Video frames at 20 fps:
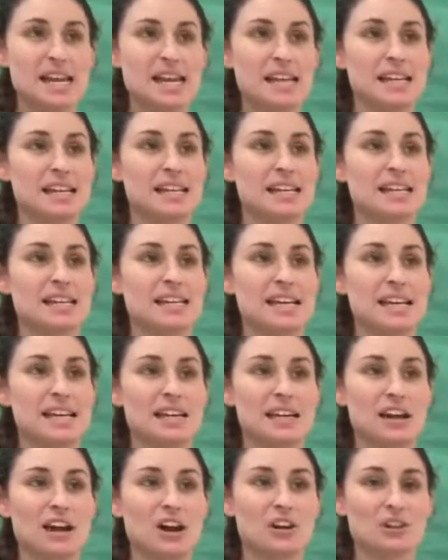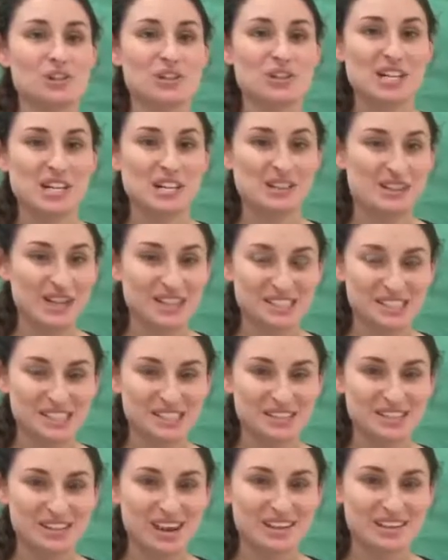and are learning lots in
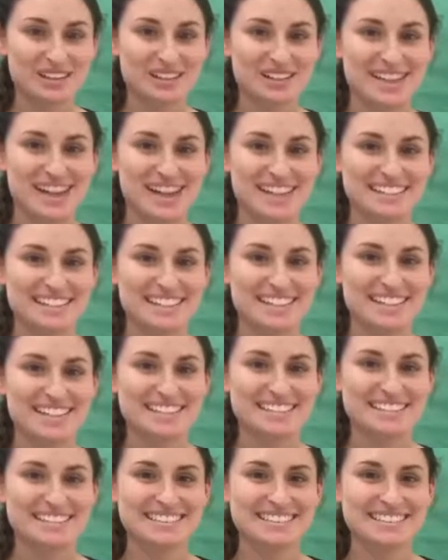your other classes